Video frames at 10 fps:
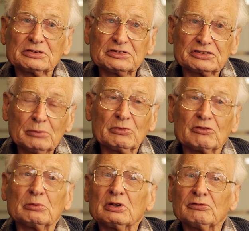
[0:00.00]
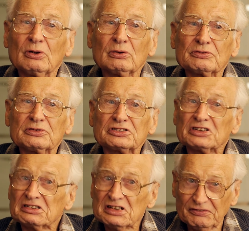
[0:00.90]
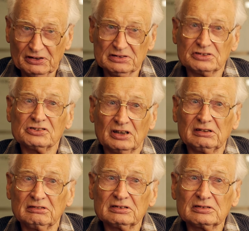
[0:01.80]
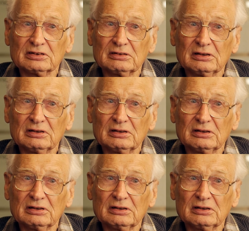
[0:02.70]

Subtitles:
and some of them involved significant changes.